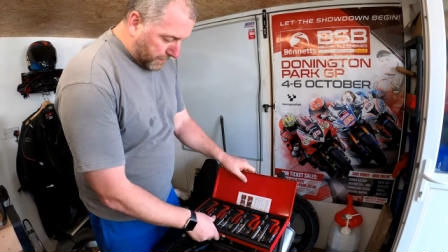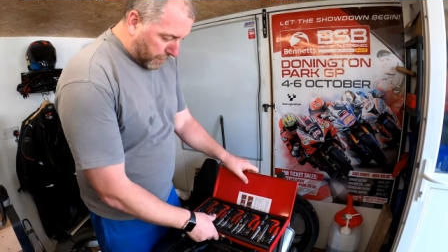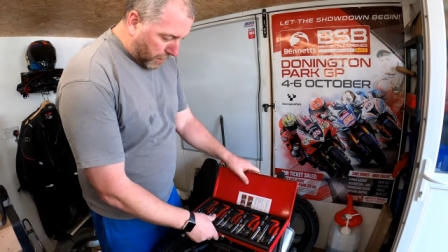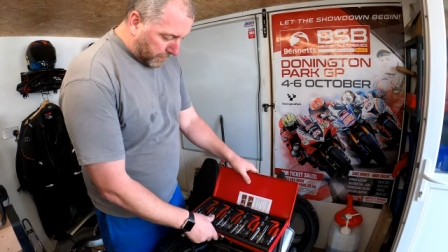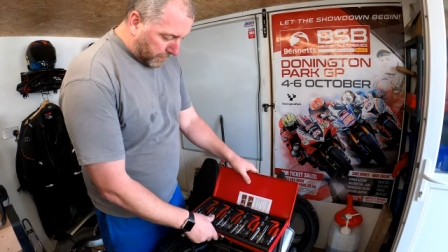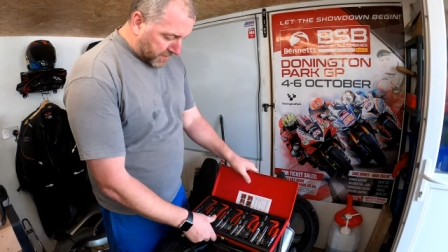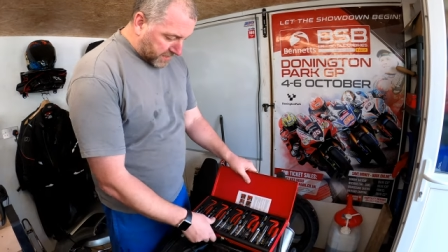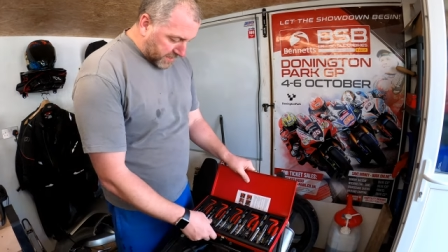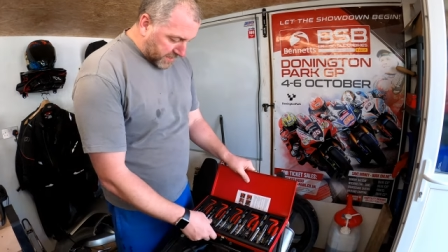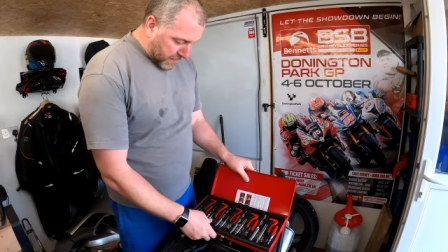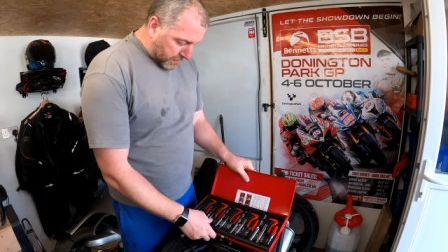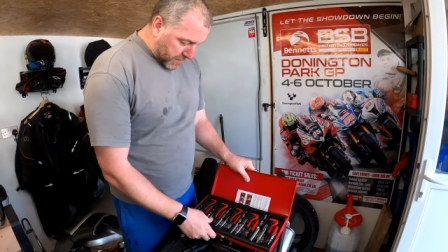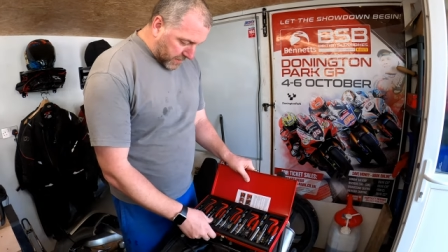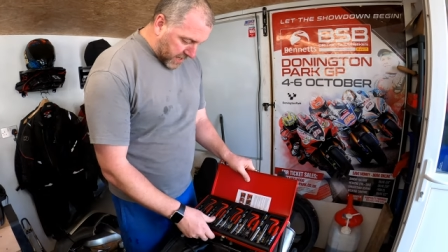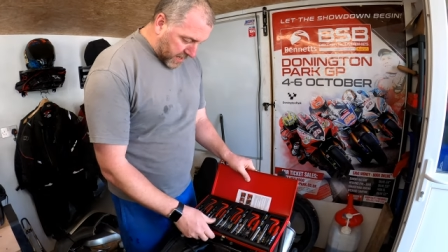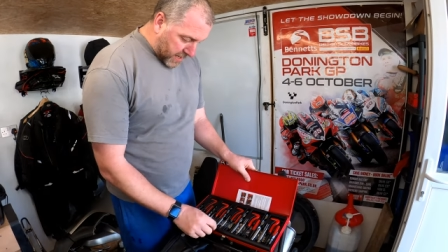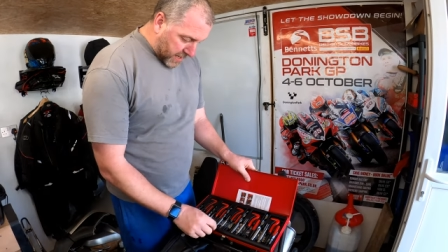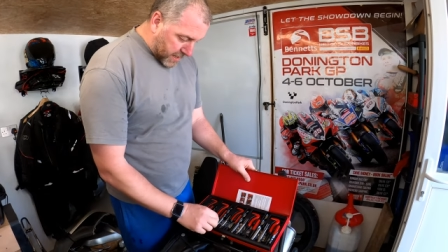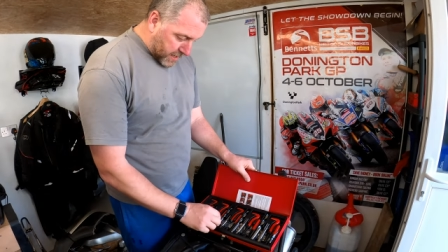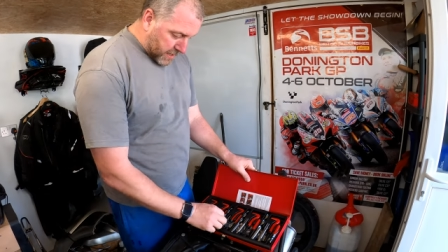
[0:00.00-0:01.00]
pop this down
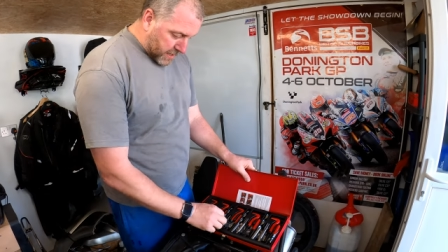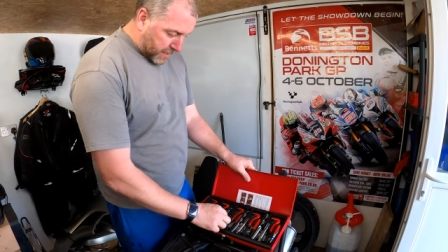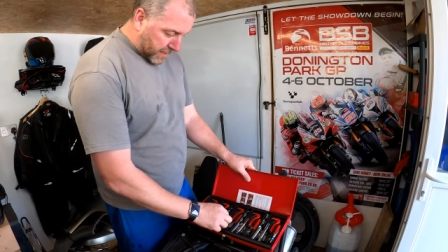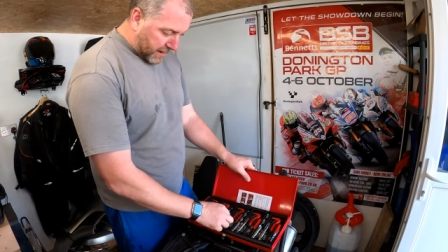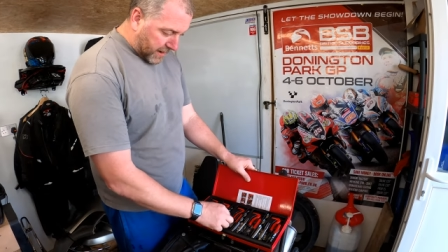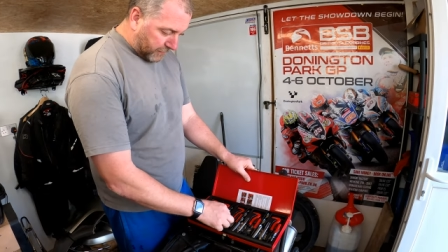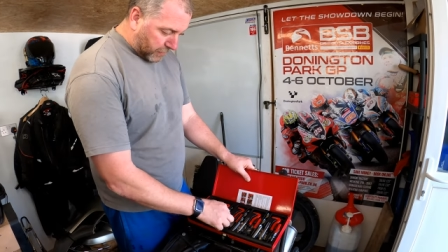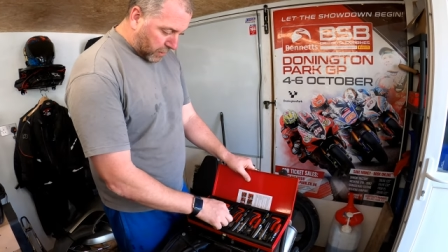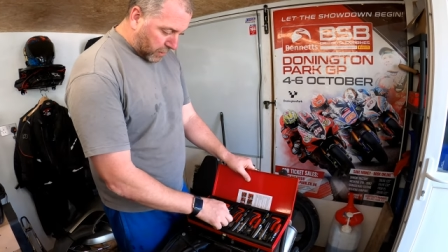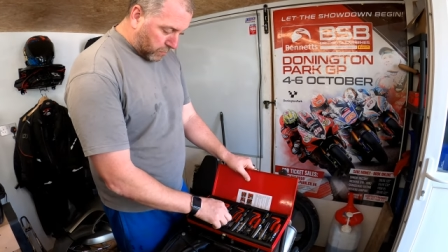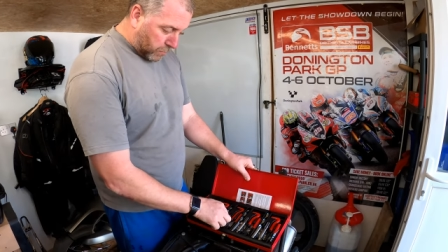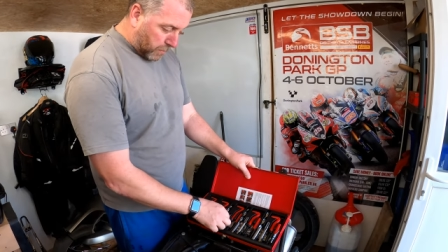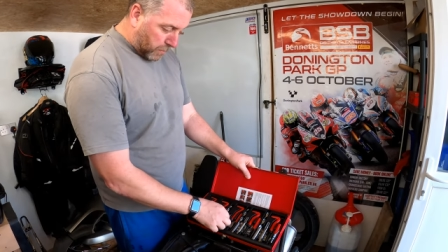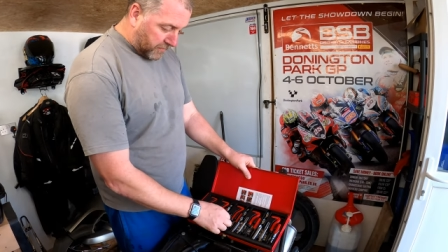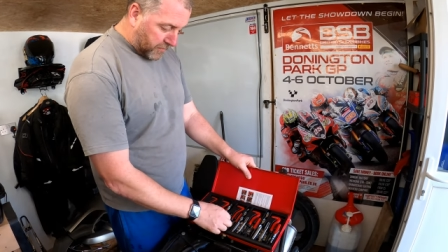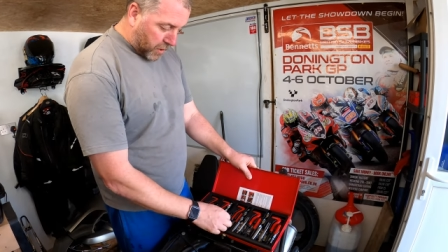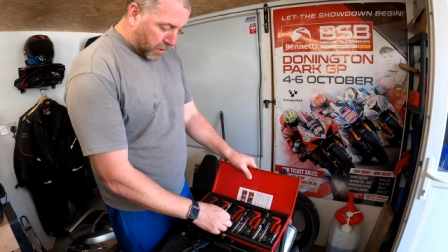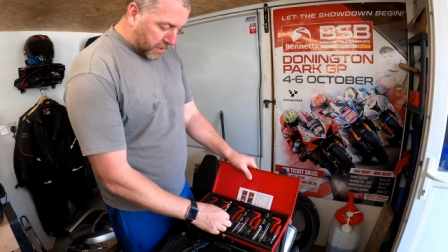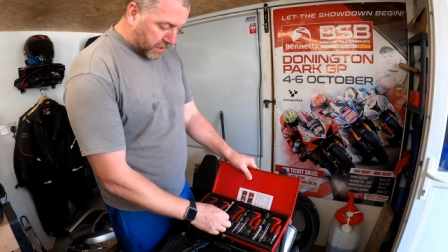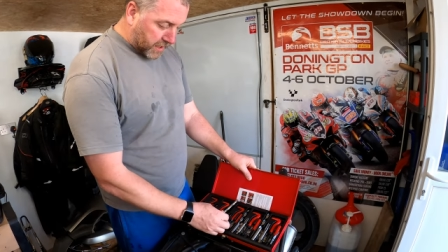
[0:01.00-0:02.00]
here and have a look at what
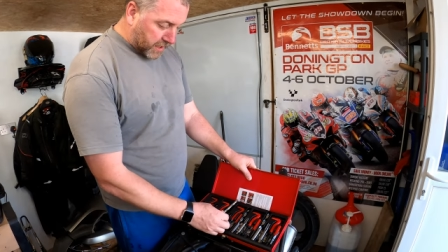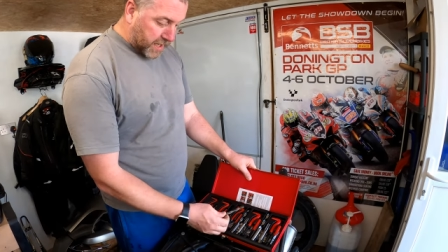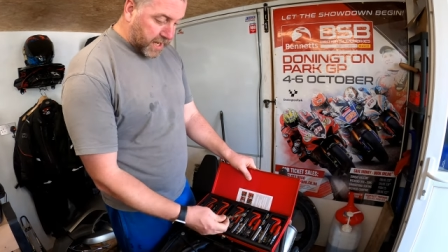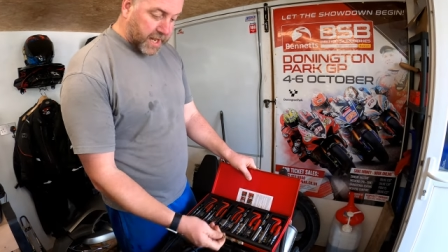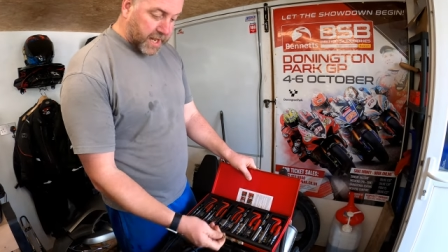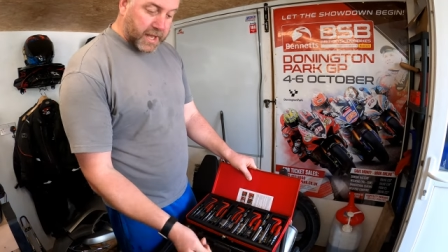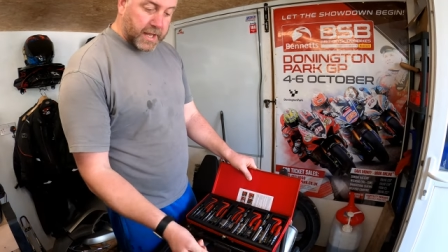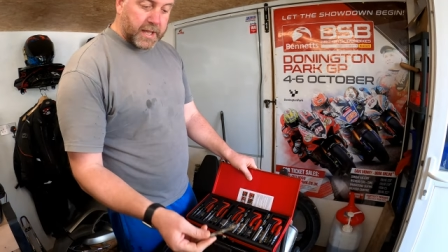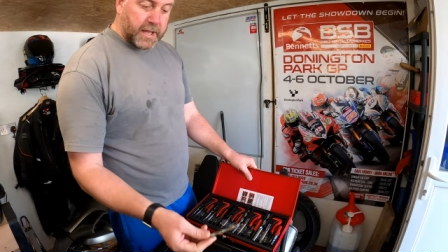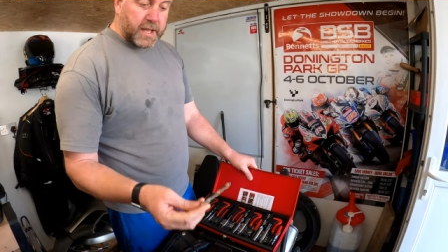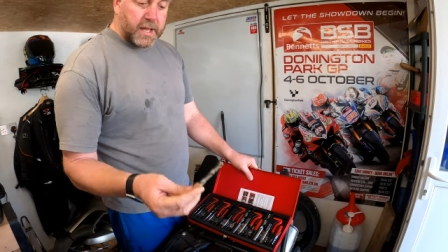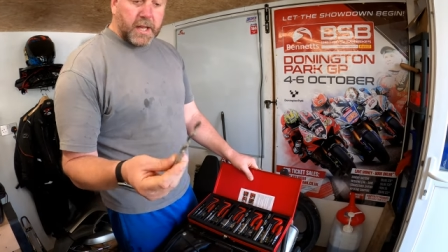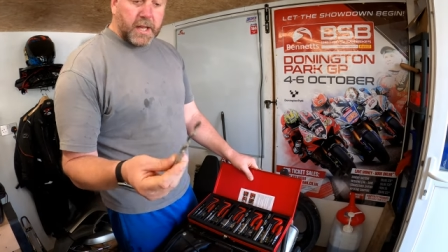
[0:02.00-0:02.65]
we've got in the kit.